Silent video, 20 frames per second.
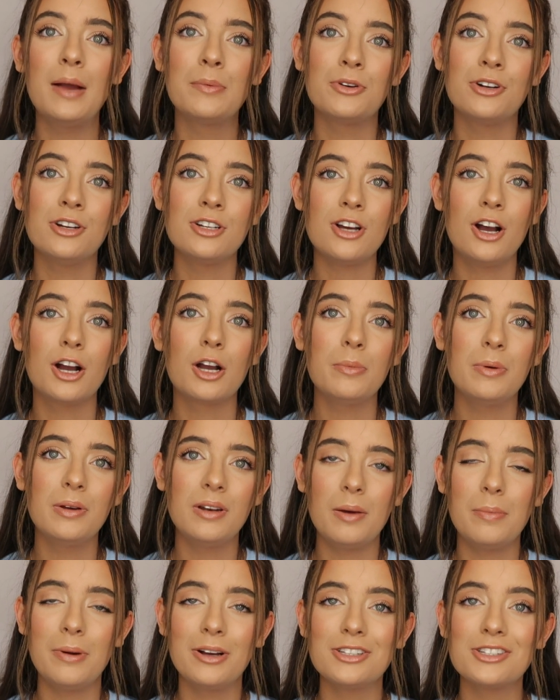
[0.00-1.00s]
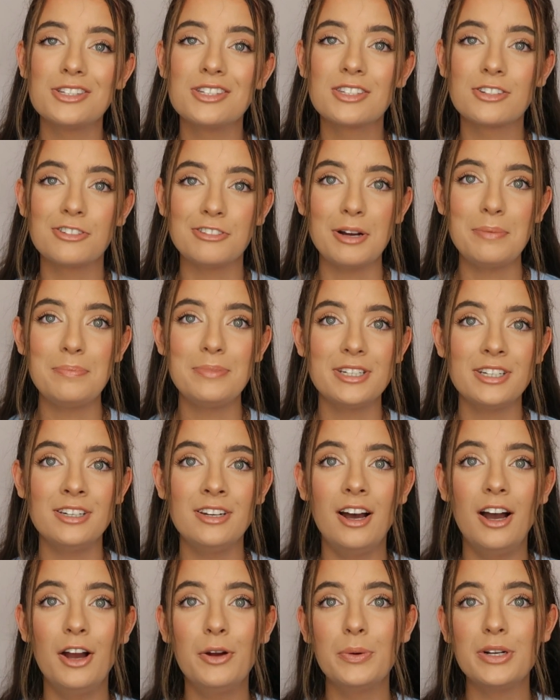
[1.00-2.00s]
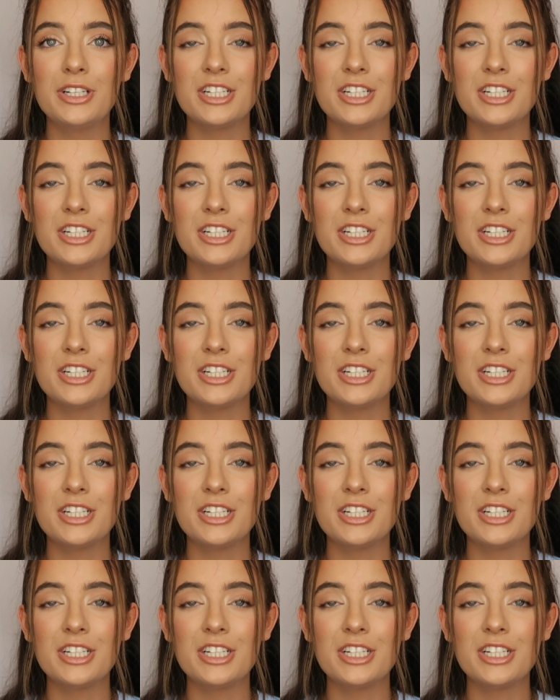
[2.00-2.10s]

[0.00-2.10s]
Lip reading: I'm going to talk a bit about scripting now,